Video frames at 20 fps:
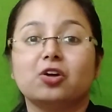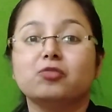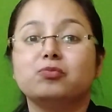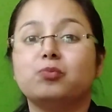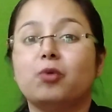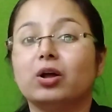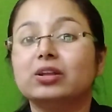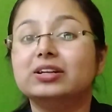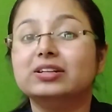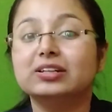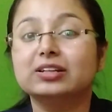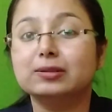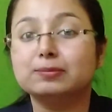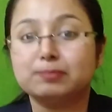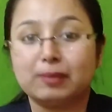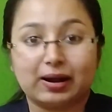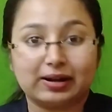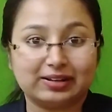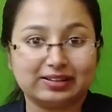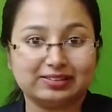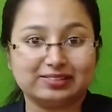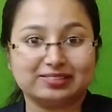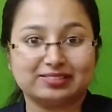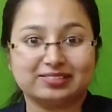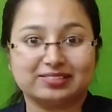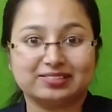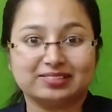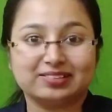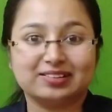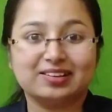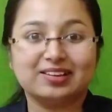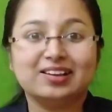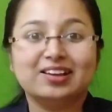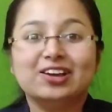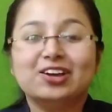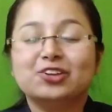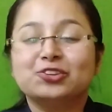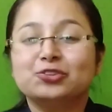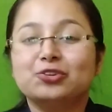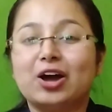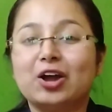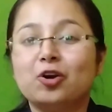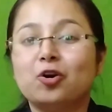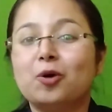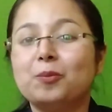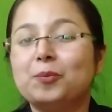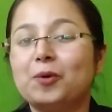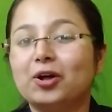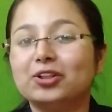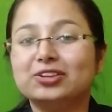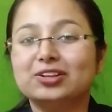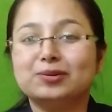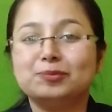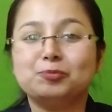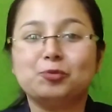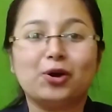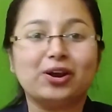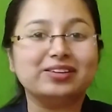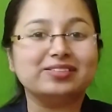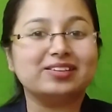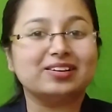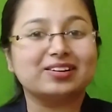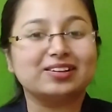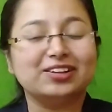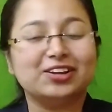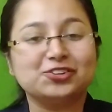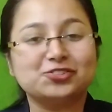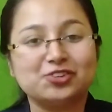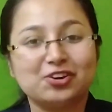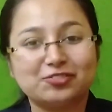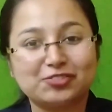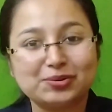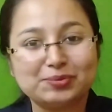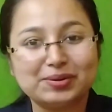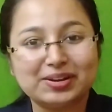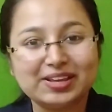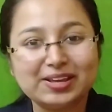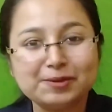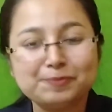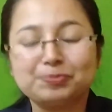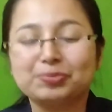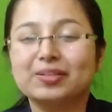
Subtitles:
of political parties. So I hope all the points are clear to everybody.